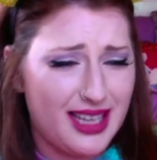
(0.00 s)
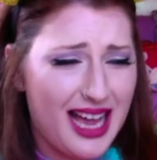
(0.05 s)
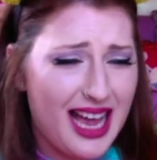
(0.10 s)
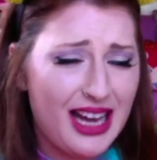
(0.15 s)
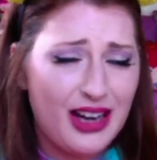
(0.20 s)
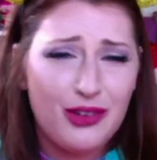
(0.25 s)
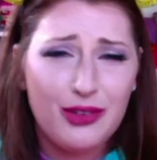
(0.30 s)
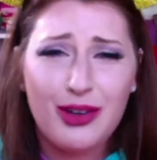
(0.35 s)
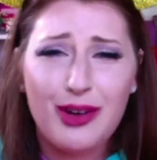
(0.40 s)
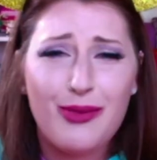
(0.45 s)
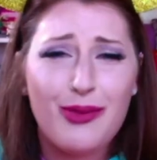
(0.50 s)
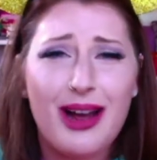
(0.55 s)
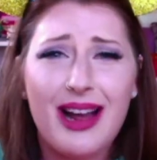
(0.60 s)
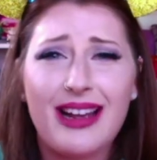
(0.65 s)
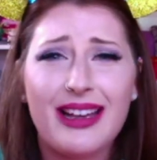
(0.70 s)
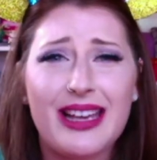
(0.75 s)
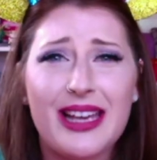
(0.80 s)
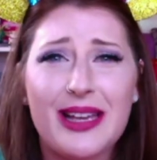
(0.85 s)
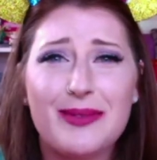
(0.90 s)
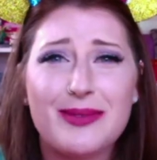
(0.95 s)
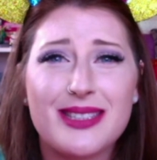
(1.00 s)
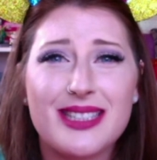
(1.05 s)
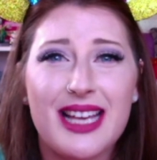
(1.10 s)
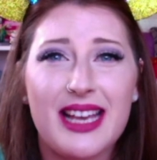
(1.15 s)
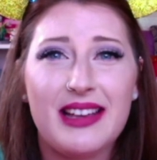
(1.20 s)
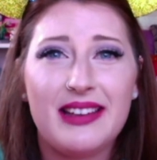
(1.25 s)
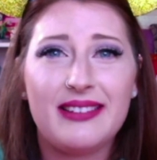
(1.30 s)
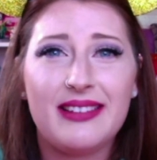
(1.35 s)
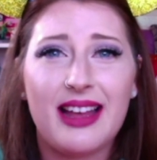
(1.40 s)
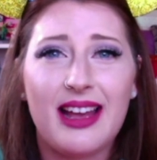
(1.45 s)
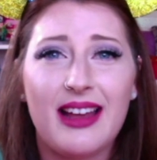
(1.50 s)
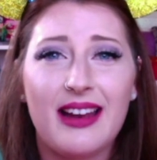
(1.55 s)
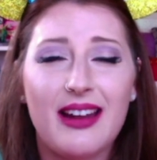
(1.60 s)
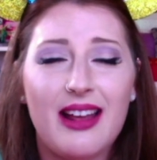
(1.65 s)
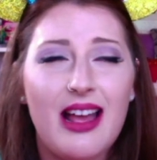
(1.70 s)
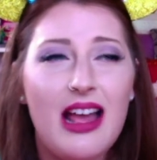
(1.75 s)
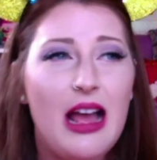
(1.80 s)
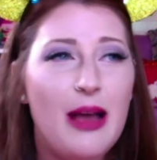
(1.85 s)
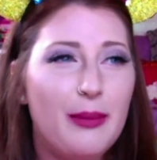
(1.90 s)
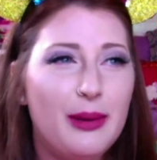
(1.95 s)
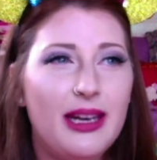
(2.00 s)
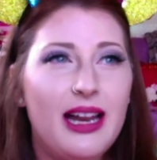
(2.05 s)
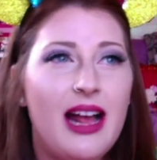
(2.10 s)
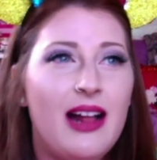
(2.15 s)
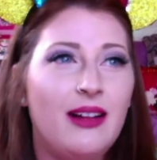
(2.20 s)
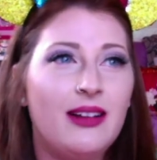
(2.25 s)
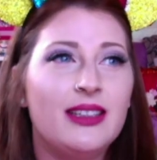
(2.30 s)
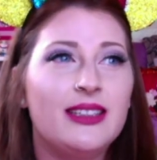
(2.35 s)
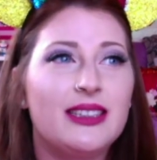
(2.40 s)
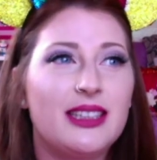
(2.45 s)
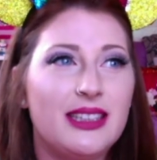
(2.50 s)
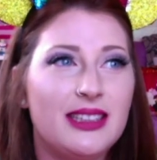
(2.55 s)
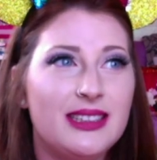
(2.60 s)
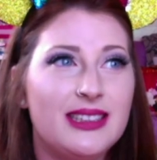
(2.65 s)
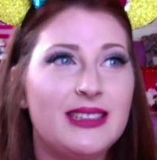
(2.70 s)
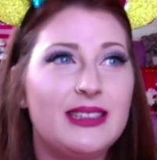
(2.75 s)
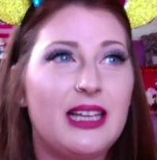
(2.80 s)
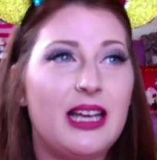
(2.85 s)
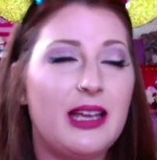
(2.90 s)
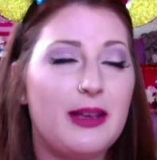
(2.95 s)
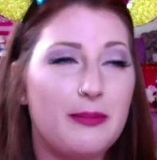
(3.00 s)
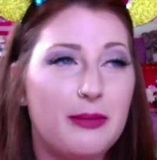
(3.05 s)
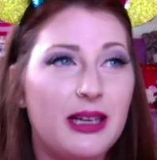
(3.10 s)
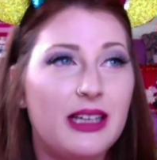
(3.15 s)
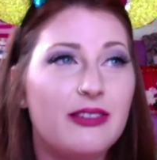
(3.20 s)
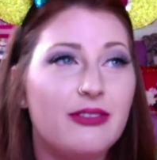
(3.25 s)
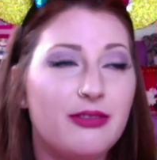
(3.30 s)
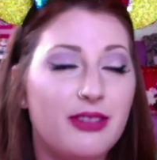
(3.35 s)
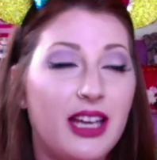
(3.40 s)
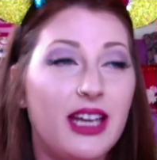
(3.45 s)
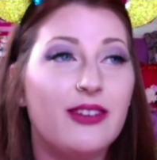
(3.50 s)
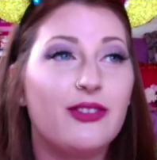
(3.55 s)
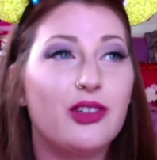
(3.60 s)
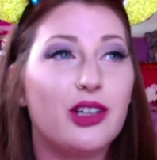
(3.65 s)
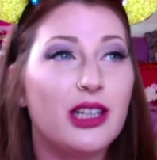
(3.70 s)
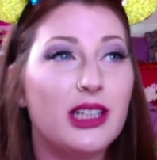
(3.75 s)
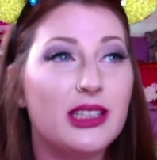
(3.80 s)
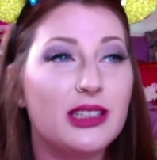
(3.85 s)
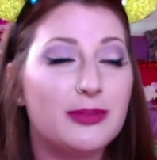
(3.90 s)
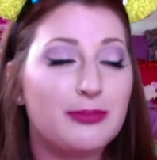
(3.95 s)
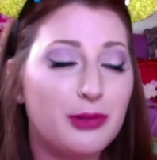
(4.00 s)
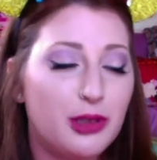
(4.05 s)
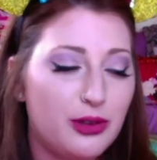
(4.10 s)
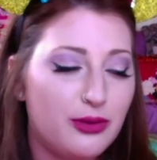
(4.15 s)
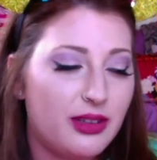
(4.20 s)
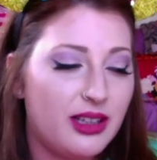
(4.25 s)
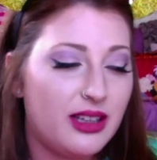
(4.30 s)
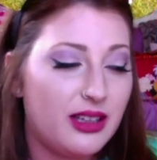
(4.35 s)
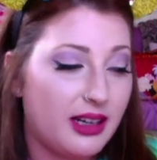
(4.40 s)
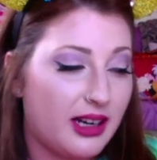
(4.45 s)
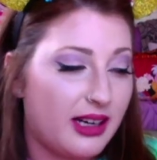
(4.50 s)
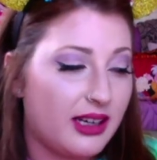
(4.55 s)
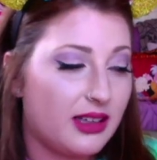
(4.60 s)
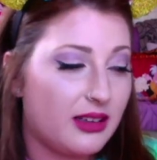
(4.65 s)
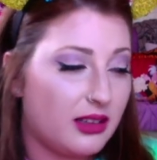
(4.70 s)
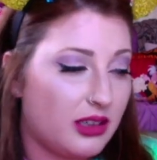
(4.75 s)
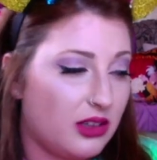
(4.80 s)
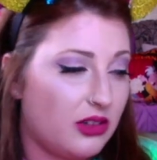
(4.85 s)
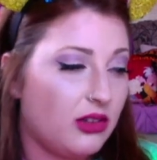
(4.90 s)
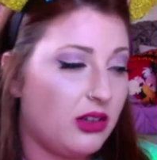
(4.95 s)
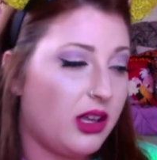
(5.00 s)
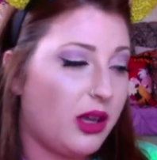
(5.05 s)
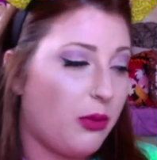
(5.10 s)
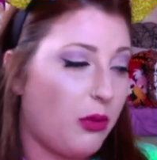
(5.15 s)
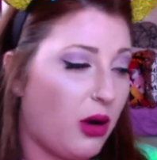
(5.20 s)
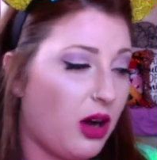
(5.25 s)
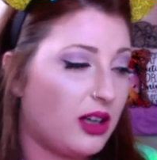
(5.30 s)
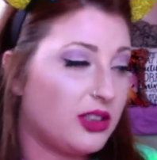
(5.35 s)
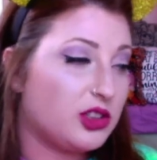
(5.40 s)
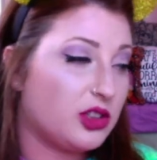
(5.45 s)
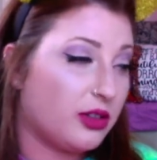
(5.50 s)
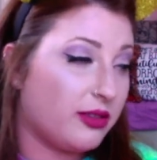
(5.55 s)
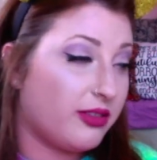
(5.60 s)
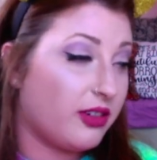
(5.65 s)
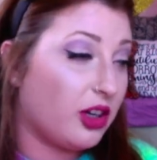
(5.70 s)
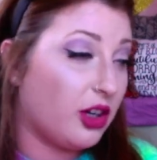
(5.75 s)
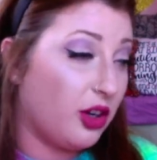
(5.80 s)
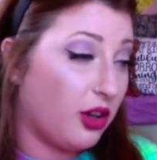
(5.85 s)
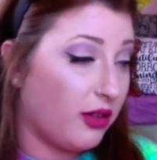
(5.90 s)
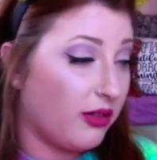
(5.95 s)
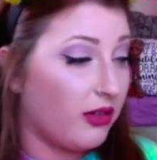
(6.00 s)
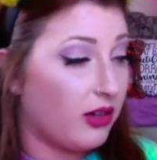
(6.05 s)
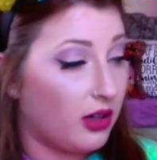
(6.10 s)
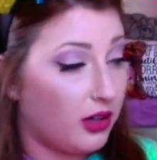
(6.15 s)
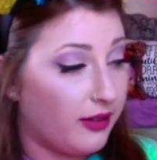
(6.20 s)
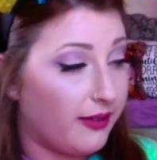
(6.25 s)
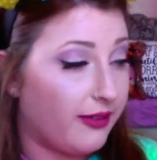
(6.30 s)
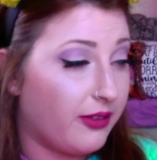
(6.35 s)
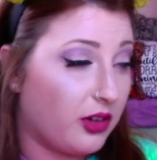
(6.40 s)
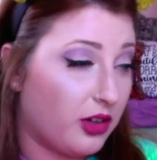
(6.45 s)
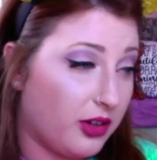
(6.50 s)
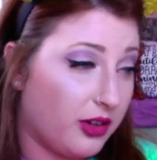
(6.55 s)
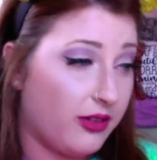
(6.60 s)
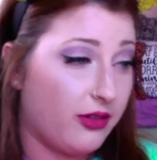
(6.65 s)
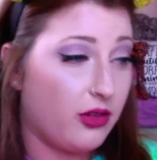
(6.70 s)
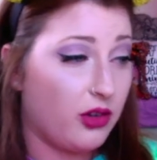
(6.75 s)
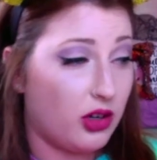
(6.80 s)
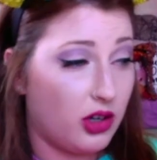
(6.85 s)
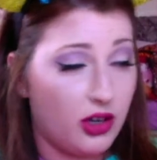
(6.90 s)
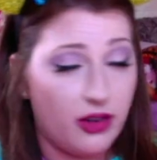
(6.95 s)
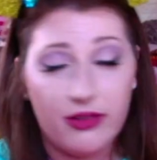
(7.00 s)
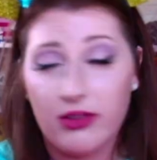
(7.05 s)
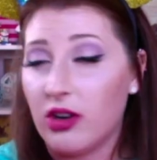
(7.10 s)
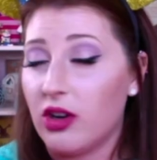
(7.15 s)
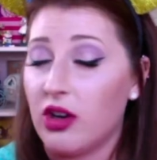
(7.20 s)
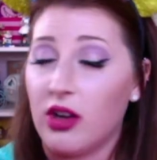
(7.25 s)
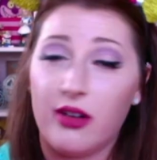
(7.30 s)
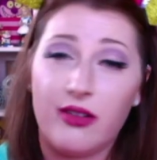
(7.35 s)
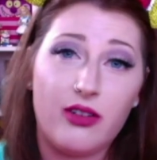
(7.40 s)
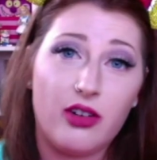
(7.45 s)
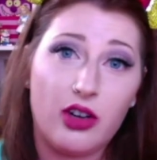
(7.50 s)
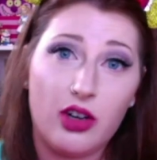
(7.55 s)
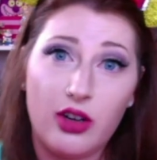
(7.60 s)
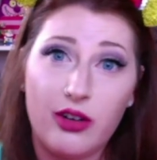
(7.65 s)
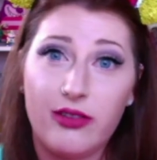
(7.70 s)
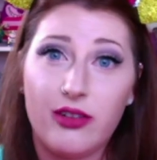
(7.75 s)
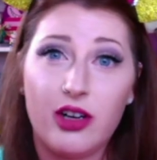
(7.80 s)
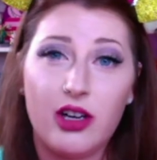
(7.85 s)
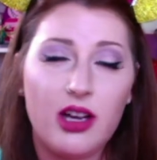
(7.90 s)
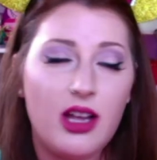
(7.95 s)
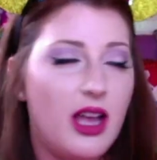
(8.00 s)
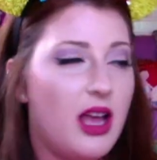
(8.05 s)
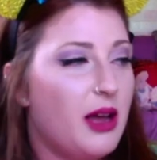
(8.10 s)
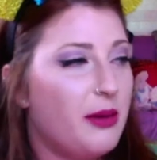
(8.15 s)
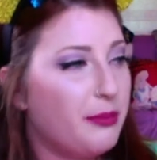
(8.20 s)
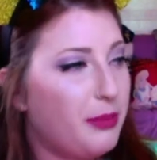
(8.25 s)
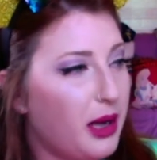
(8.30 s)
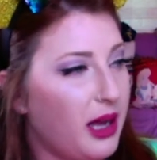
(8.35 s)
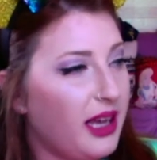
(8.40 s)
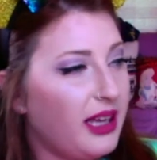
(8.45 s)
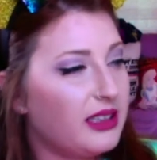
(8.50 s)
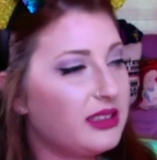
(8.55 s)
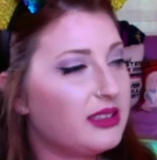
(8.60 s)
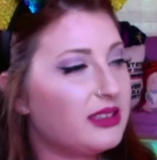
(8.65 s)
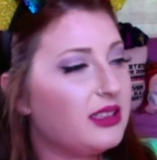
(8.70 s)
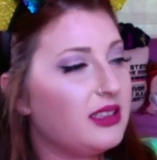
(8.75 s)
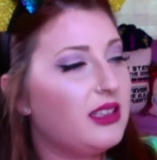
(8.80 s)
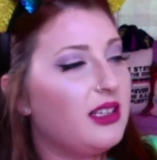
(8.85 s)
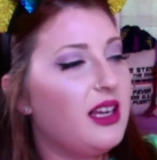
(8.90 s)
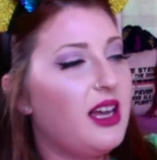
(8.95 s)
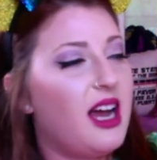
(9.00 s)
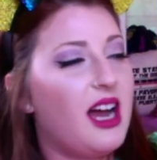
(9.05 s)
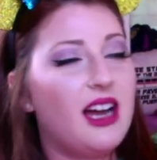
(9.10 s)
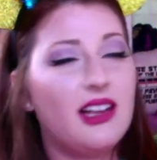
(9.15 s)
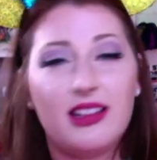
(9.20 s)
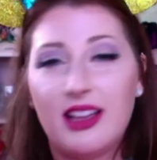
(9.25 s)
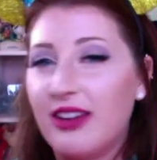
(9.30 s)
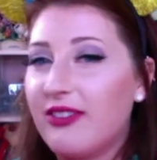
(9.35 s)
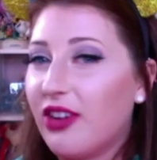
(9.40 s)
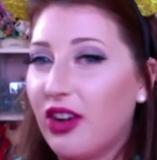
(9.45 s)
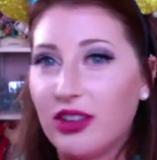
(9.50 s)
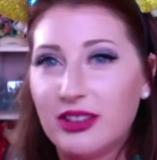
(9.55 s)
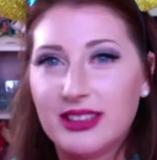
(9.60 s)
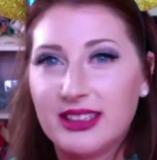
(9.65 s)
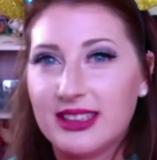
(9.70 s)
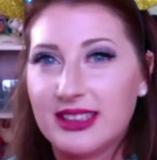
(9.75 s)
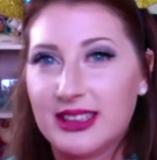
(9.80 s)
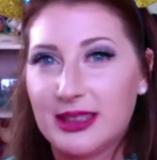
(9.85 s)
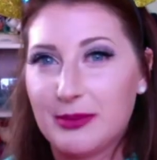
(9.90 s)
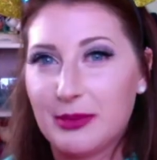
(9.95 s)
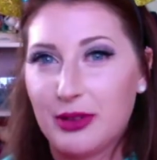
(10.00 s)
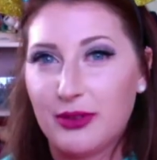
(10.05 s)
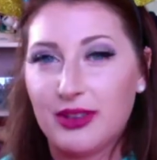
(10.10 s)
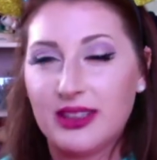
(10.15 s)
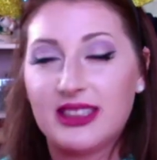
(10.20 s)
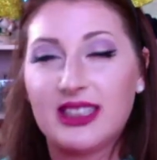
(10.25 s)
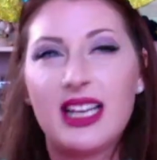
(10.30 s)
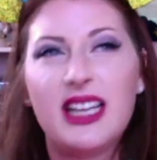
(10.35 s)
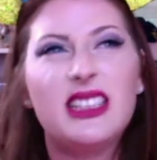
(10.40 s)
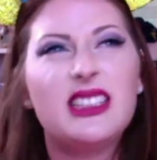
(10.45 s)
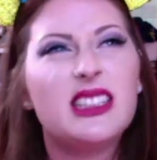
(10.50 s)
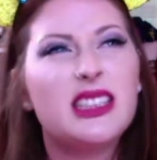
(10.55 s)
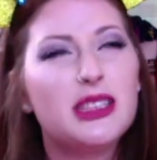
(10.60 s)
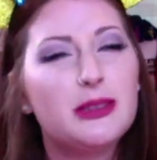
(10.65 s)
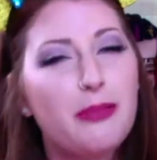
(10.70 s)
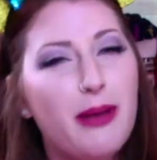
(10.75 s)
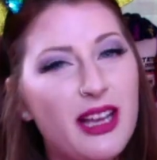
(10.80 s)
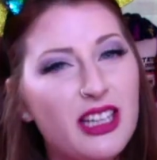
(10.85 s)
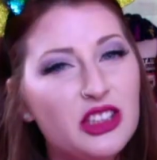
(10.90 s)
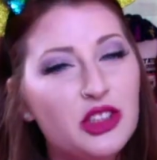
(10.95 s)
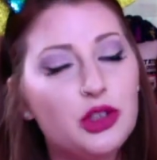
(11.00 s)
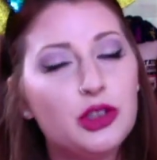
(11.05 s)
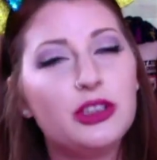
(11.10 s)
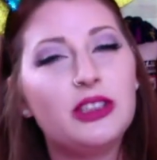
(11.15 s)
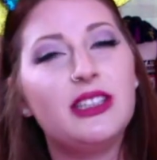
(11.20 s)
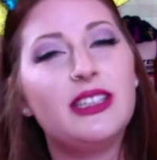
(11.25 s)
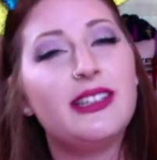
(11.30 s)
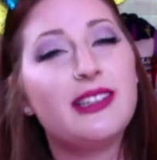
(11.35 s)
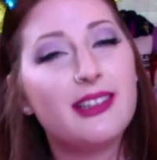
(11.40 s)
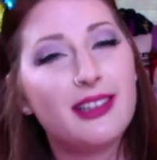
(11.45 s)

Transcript: I don't know why I keep saying that. I mean, Alice is like my favorite movie that I can literally watch over and over and over and over and over and over and over. But I love all Disney movies, especially